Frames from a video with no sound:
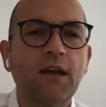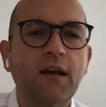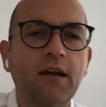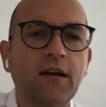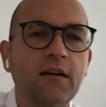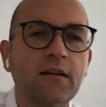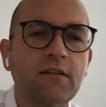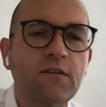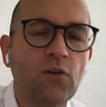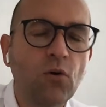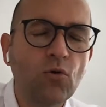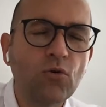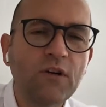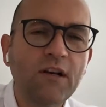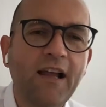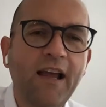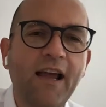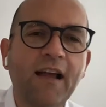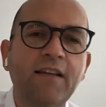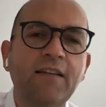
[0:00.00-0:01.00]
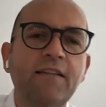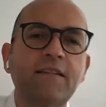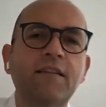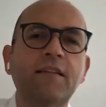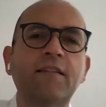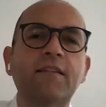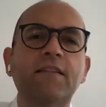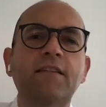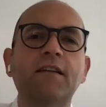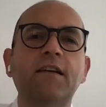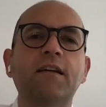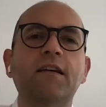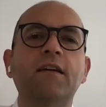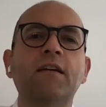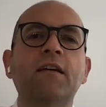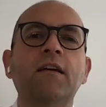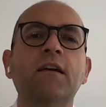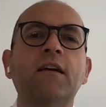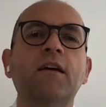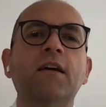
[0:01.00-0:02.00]
uh, total
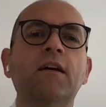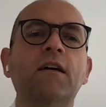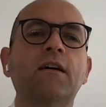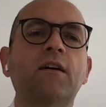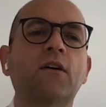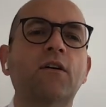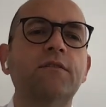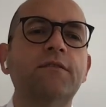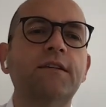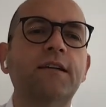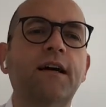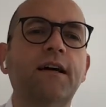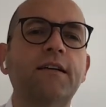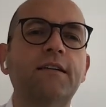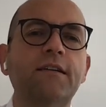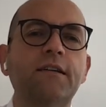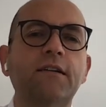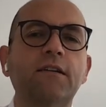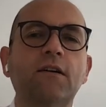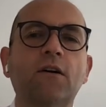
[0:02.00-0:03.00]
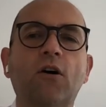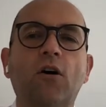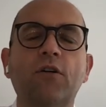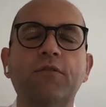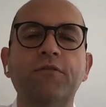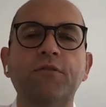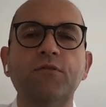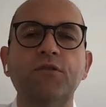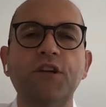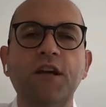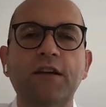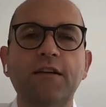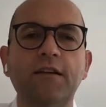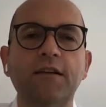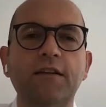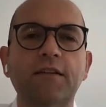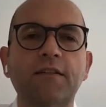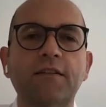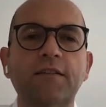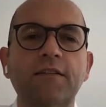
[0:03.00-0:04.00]
ecstasy uh, of the idea of
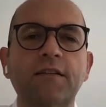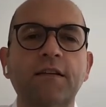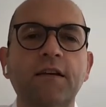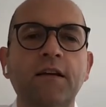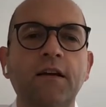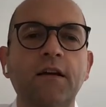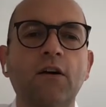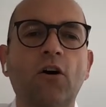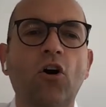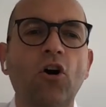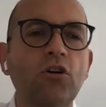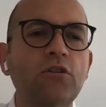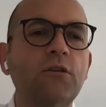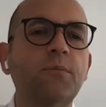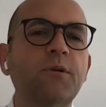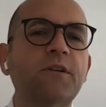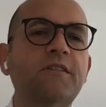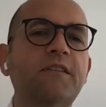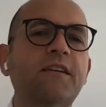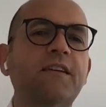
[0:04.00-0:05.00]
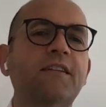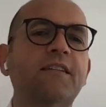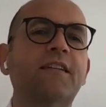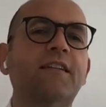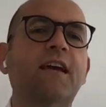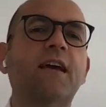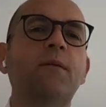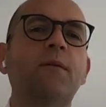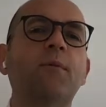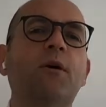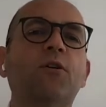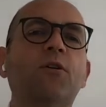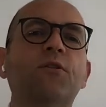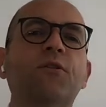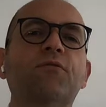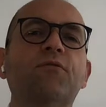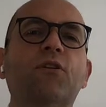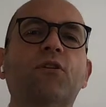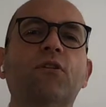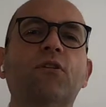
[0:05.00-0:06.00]
eugenics. Horrible things came
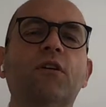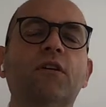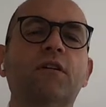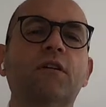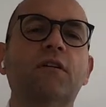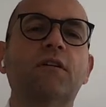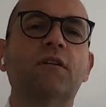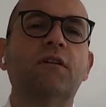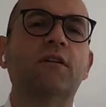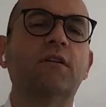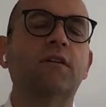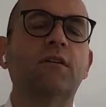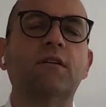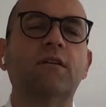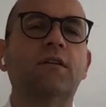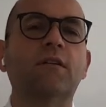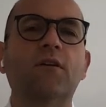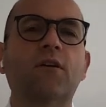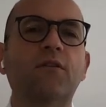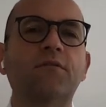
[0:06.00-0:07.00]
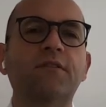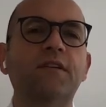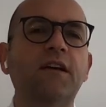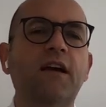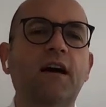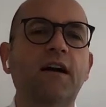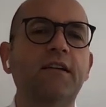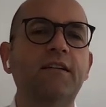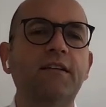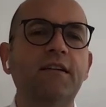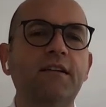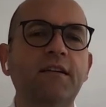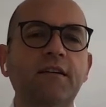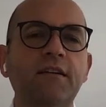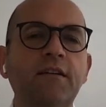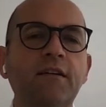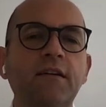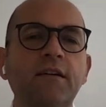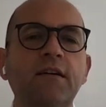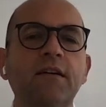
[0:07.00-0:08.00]
out of, uh, of the
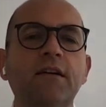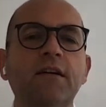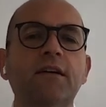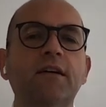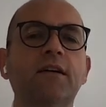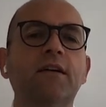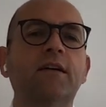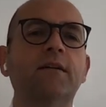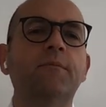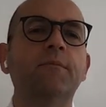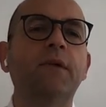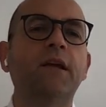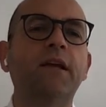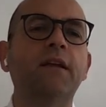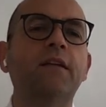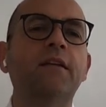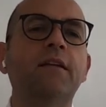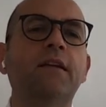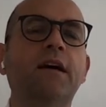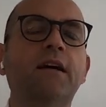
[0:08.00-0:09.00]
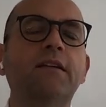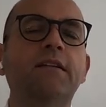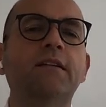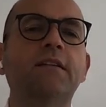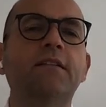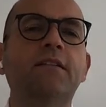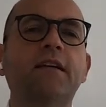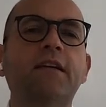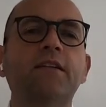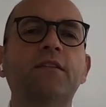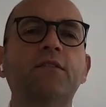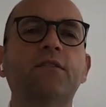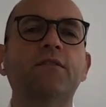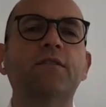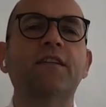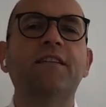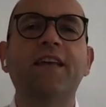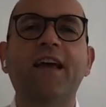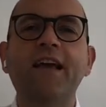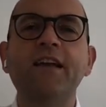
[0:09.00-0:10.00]
idea um, in the 19th century
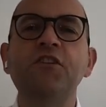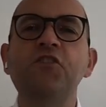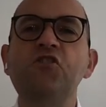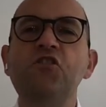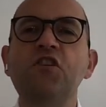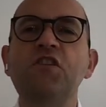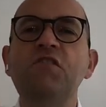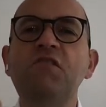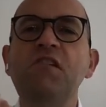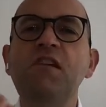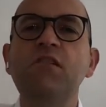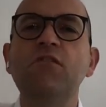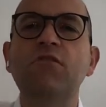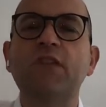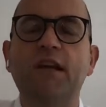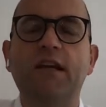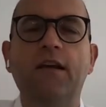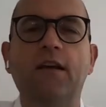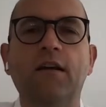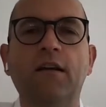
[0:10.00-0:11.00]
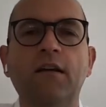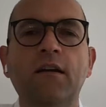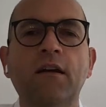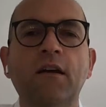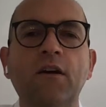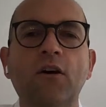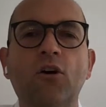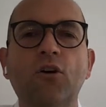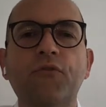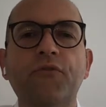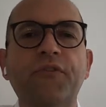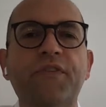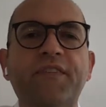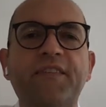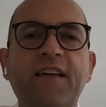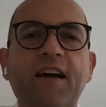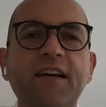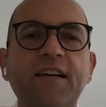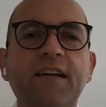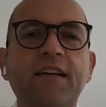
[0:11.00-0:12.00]
of this engineering of
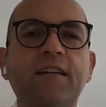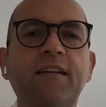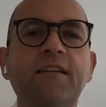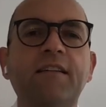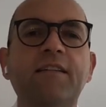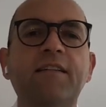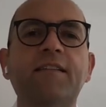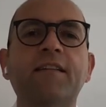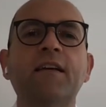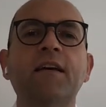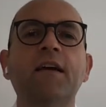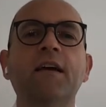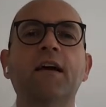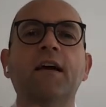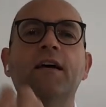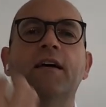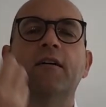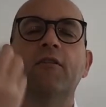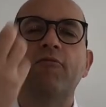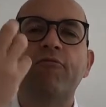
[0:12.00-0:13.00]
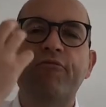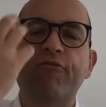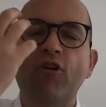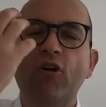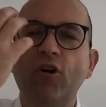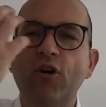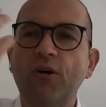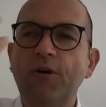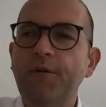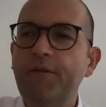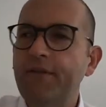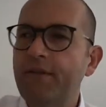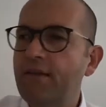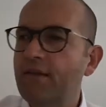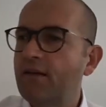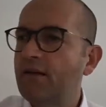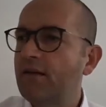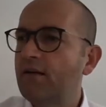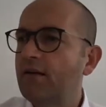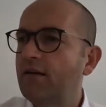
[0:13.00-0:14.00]
science uh, for
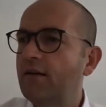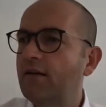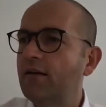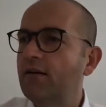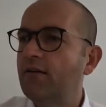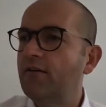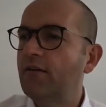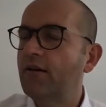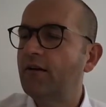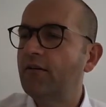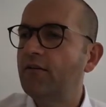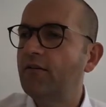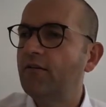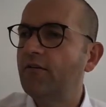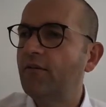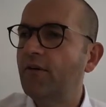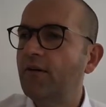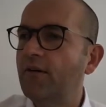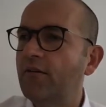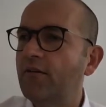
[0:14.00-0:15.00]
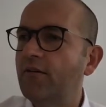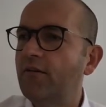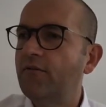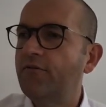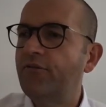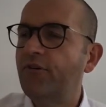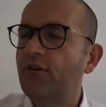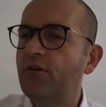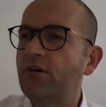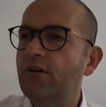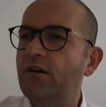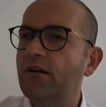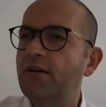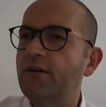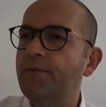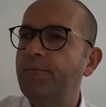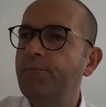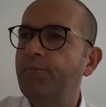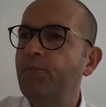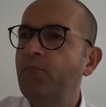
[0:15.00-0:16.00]
the uh, uh, for
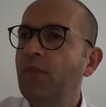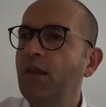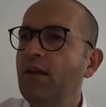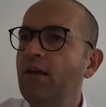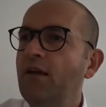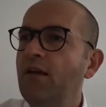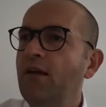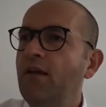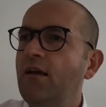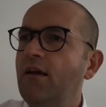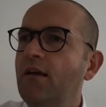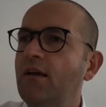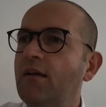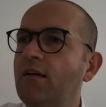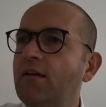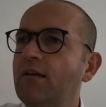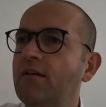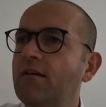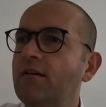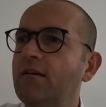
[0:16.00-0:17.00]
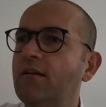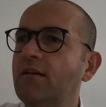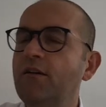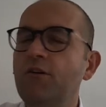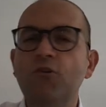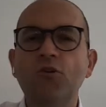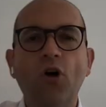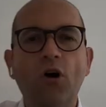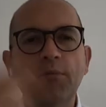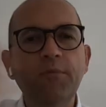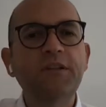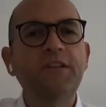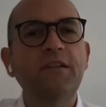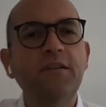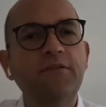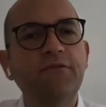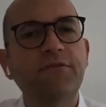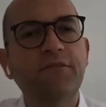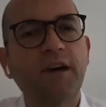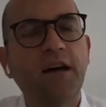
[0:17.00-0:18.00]
um, a
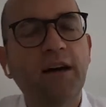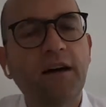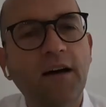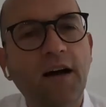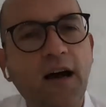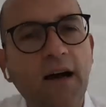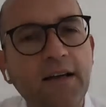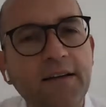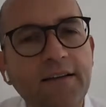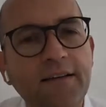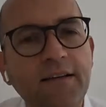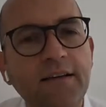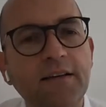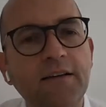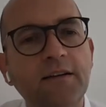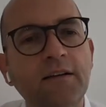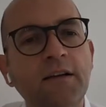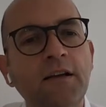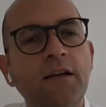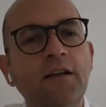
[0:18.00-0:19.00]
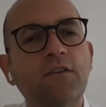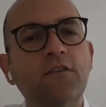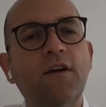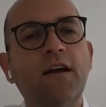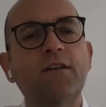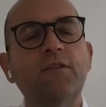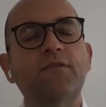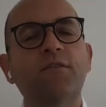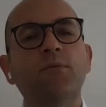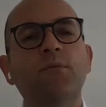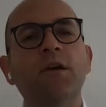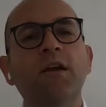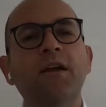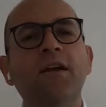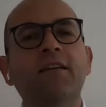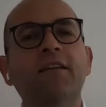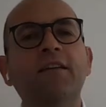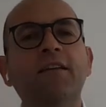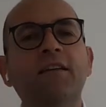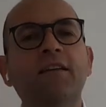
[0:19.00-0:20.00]
normative idea. So kind of the
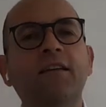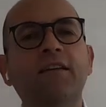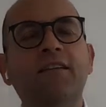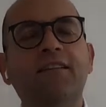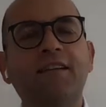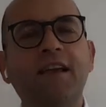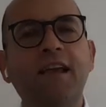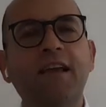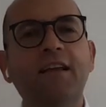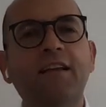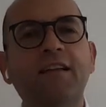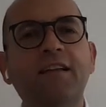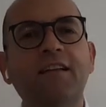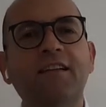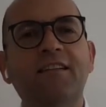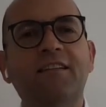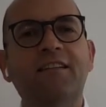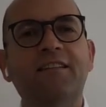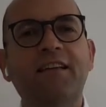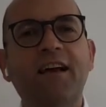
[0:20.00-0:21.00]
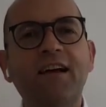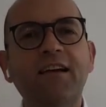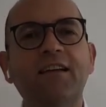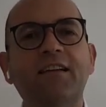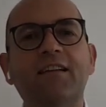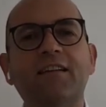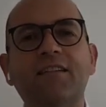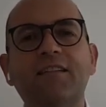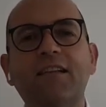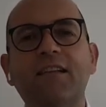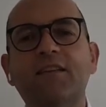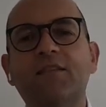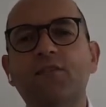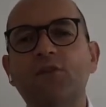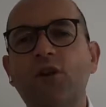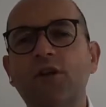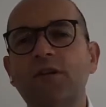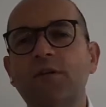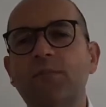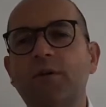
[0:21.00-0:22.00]
saying science
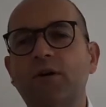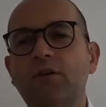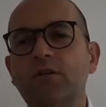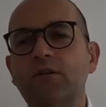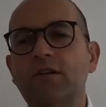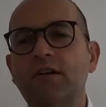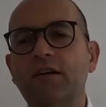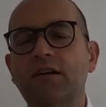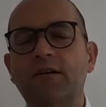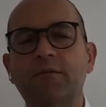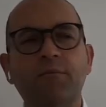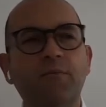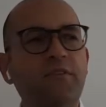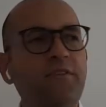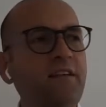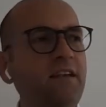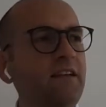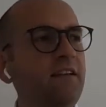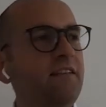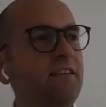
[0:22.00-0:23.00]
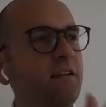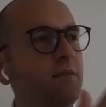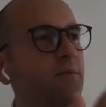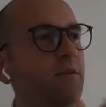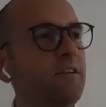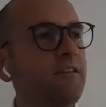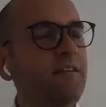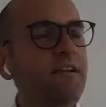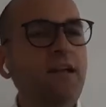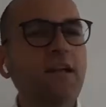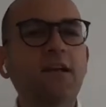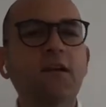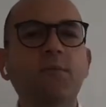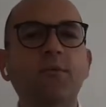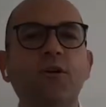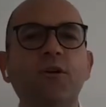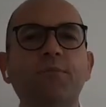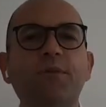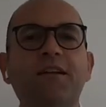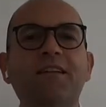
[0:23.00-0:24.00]
is not about um, things that we see in
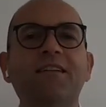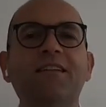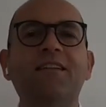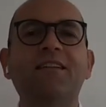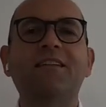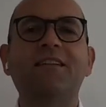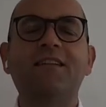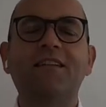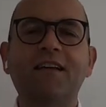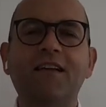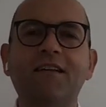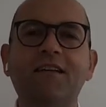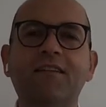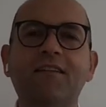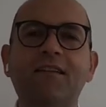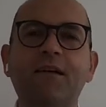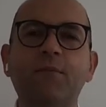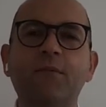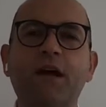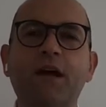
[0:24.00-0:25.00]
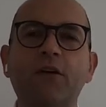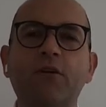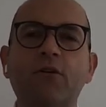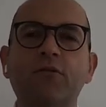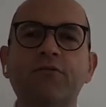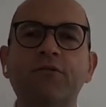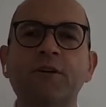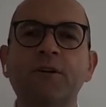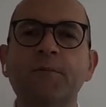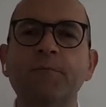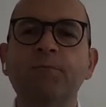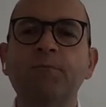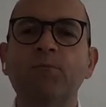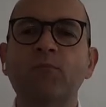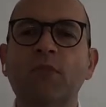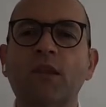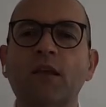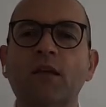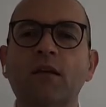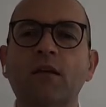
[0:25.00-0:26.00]
the world, but it is there is some kind of
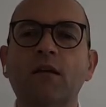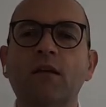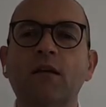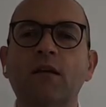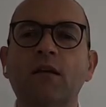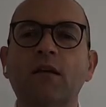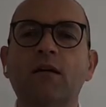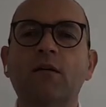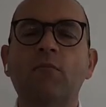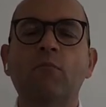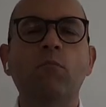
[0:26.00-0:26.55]
uh,